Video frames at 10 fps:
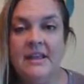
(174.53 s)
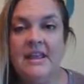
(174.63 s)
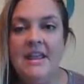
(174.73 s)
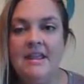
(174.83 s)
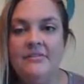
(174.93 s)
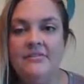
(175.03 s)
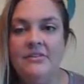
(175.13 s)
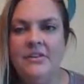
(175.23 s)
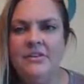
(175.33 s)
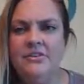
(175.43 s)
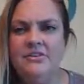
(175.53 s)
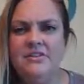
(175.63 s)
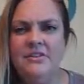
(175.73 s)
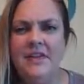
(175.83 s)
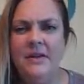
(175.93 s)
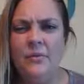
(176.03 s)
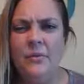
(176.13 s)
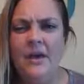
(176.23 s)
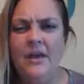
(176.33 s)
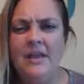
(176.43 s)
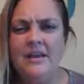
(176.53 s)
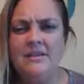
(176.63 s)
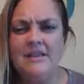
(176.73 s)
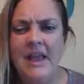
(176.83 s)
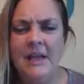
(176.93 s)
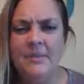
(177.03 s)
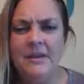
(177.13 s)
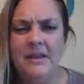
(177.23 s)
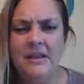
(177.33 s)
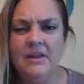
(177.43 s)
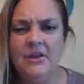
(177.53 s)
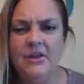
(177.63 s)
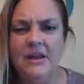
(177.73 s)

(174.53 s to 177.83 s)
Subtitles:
If you're still like, what is happening here?